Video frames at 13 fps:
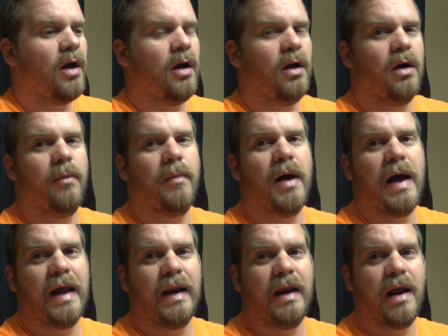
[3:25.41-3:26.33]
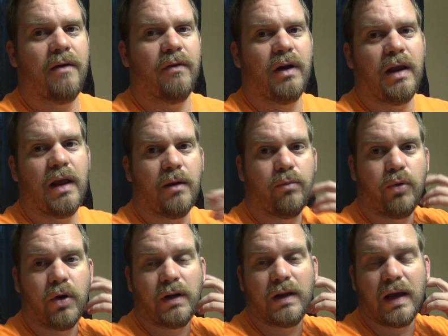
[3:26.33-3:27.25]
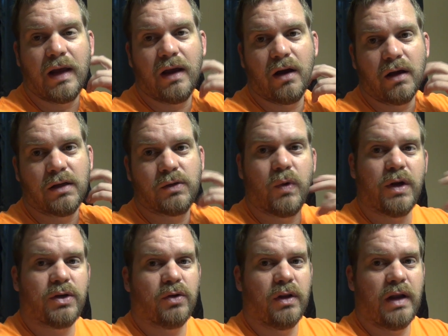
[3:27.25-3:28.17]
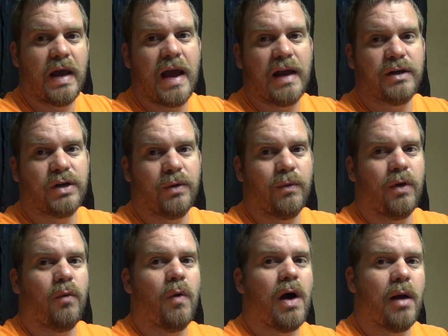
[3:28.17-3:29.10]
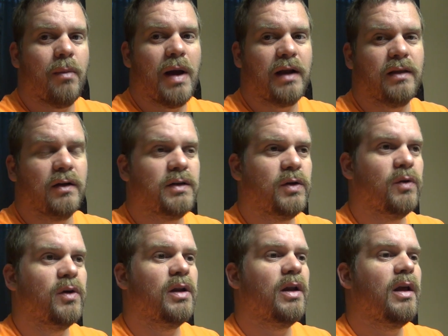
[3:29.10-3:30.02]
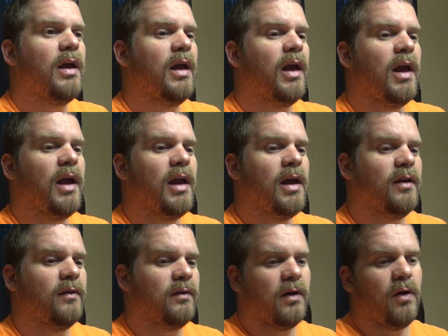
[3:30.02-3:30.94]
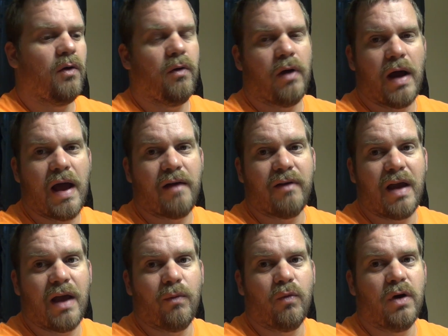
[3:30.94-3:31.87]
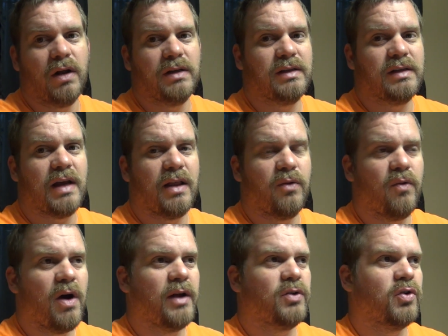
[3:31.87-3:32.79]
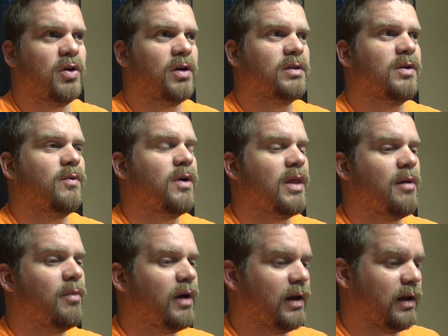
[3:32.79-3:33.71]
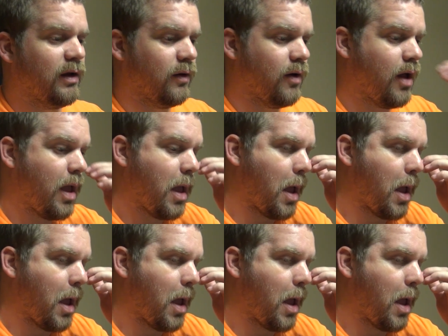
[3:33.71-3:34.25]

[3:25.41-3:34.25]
I never did put a switch on the dash and run the wire back there to it. And so I haven't had one since I had the white truck, so it wasn't that big a deal.